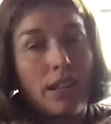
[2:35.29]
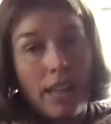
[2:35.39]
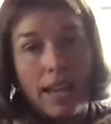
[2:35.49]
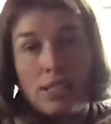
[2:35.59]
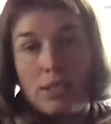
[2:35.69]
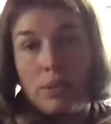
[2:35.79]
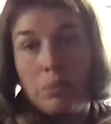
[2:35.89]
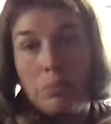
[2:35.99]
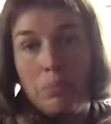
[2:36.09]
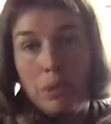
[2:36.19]
classical
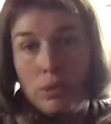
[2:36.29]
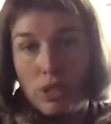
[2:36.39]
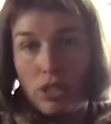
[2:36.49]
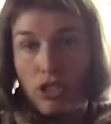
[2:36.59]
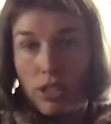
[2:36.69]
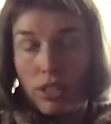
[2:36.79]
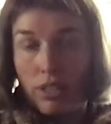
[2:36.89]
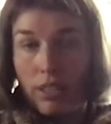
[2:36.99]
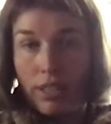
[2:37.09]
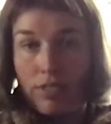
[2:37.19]
musician
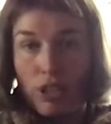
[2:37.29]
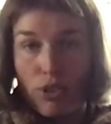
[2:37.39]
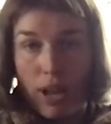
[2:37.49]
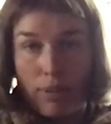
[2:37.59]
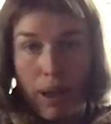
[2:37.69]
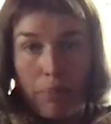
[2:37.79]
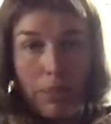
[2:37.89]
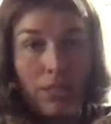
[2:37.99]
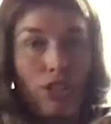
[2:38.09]
that lives in Grand Rapids.